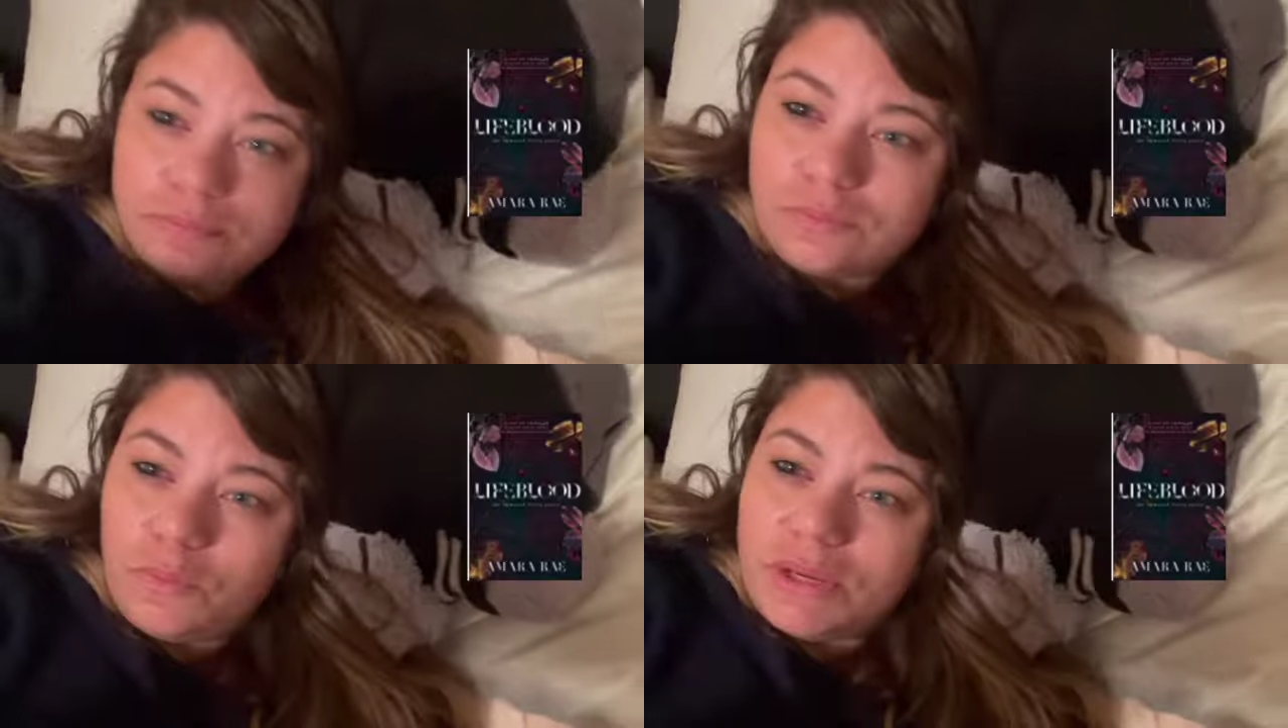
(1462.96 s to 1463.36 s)

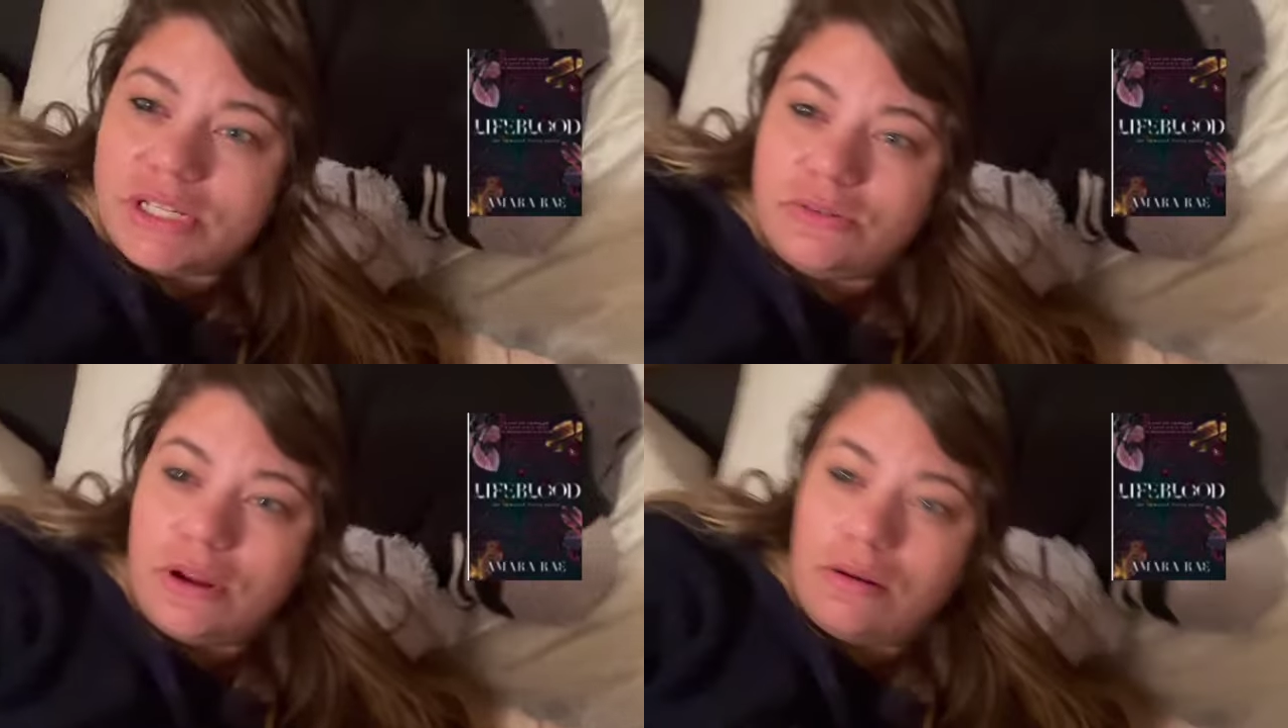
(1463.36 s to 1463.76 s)
We
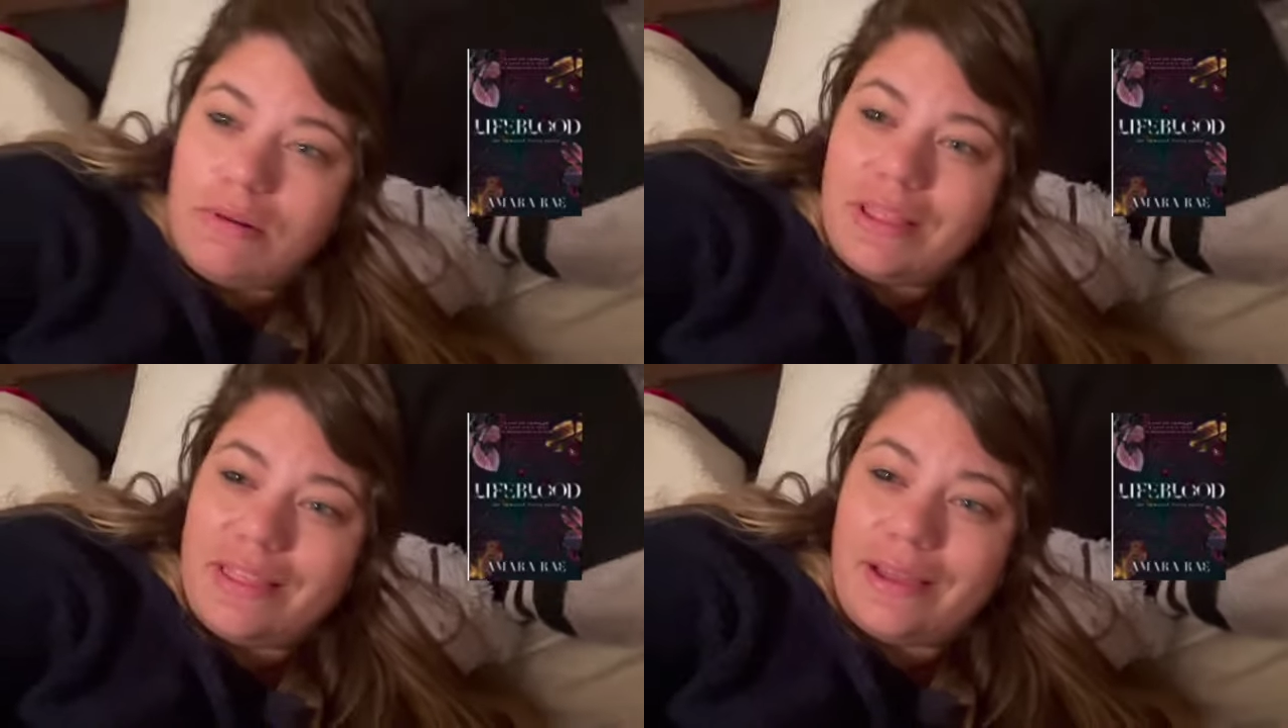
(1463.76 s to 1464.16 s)
do know
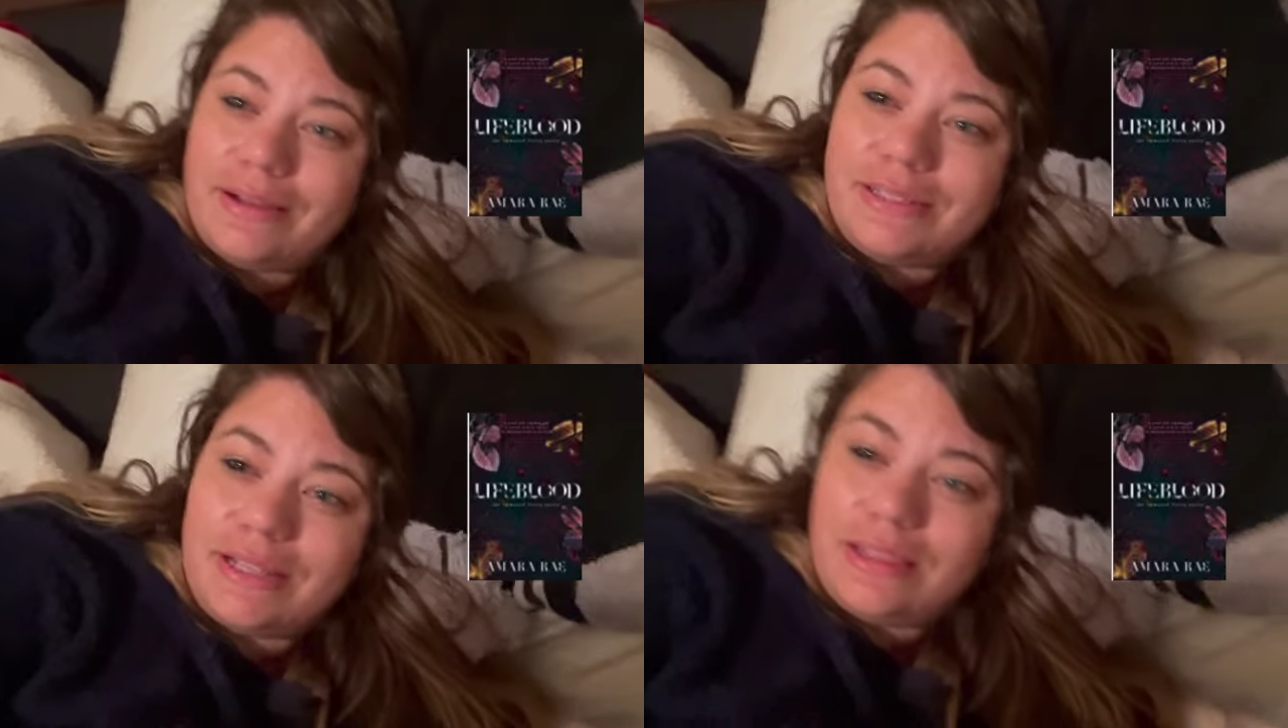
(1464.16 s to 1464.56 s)

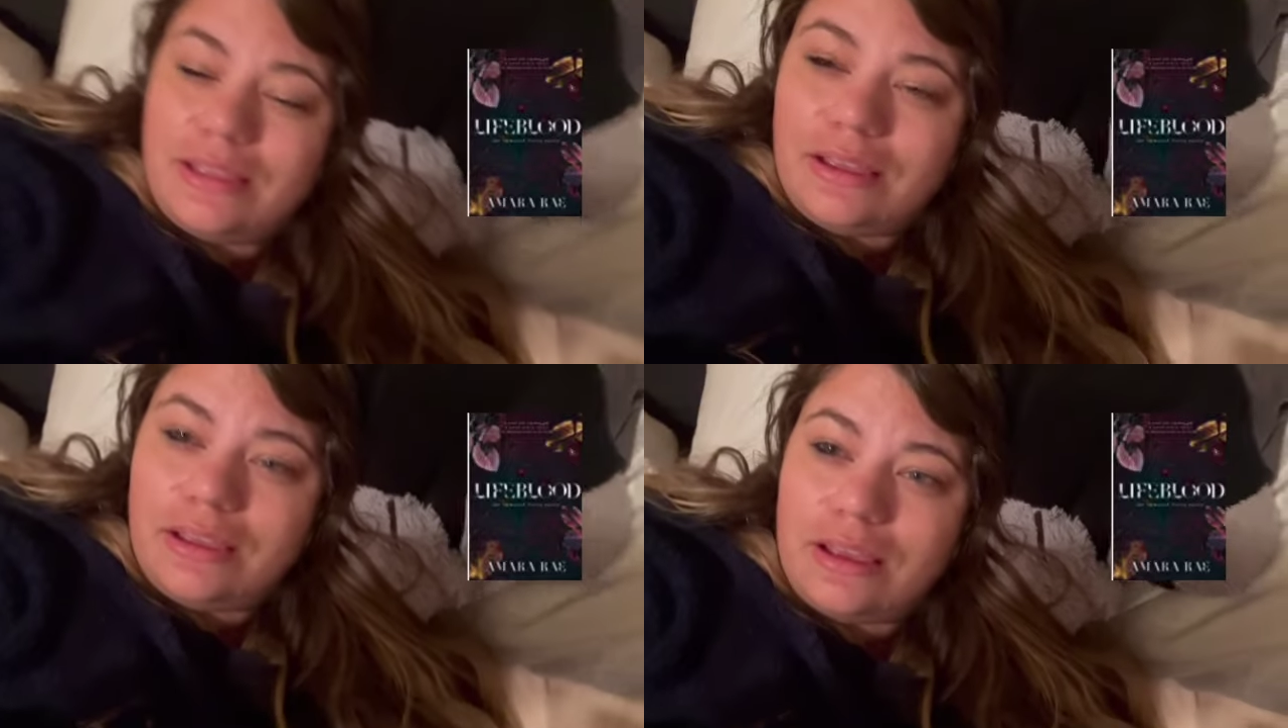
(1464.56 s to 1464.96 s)
that
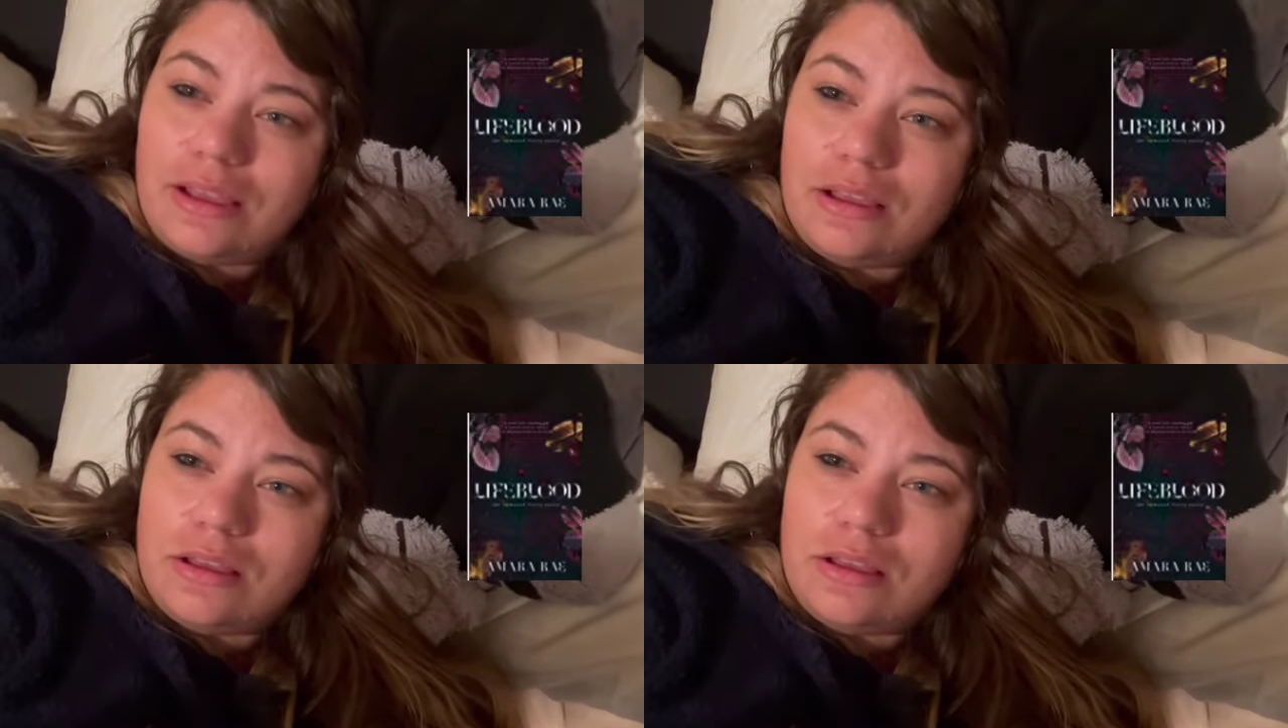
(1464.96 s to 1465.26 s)
the